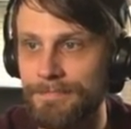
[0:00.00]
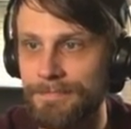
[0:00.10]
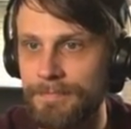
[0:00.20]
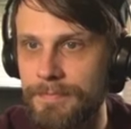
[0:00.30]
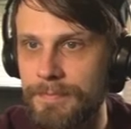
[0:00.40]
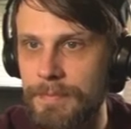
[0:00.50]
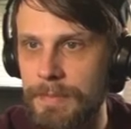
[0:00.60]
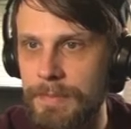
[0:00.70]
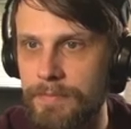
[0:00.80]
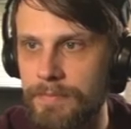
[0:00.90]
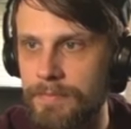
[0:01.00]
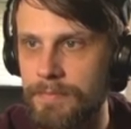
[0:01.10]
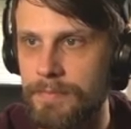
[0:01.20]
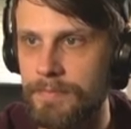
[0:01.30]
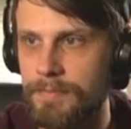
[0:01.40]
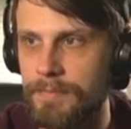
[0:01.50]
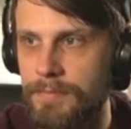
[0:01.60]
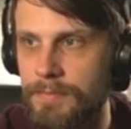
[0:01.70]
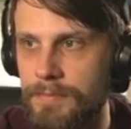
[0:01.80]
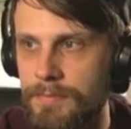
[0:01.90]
[no speech]